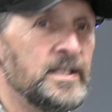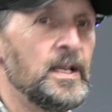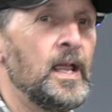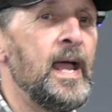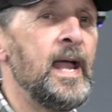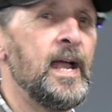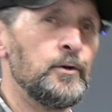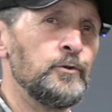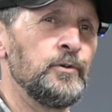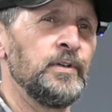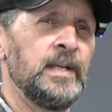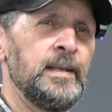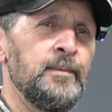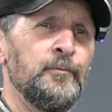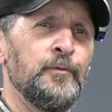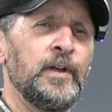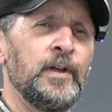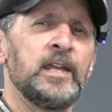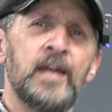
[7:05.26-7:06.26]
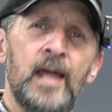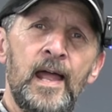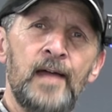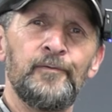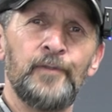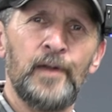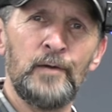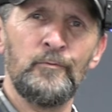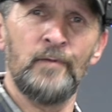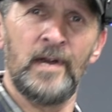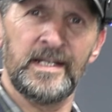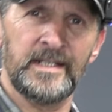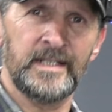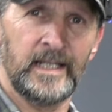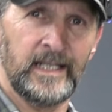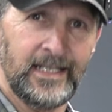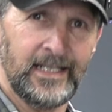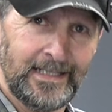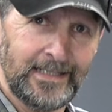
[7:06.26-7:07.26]
an acronym for Cafe
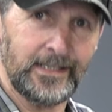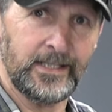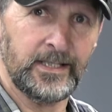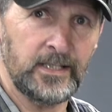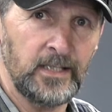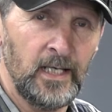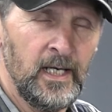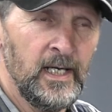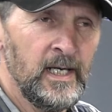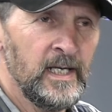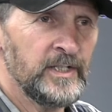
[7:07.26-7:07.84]
Racer Kits.